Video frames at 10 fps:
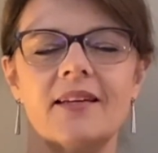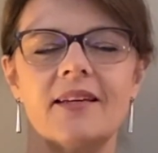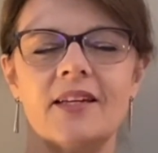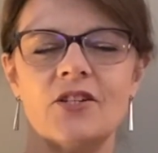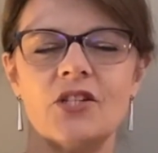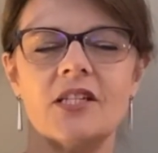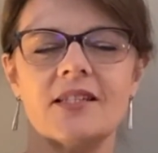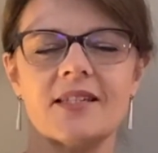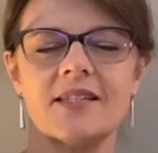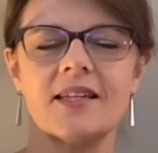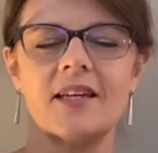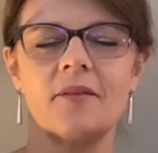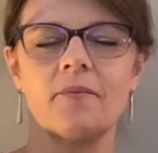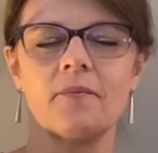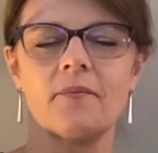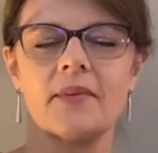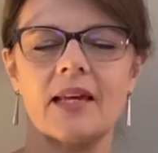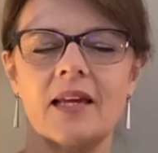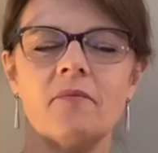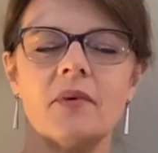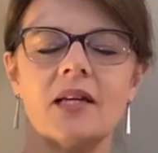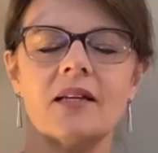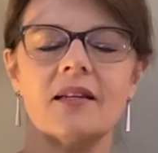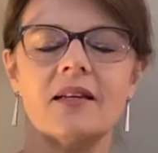In Jesus' name, amen.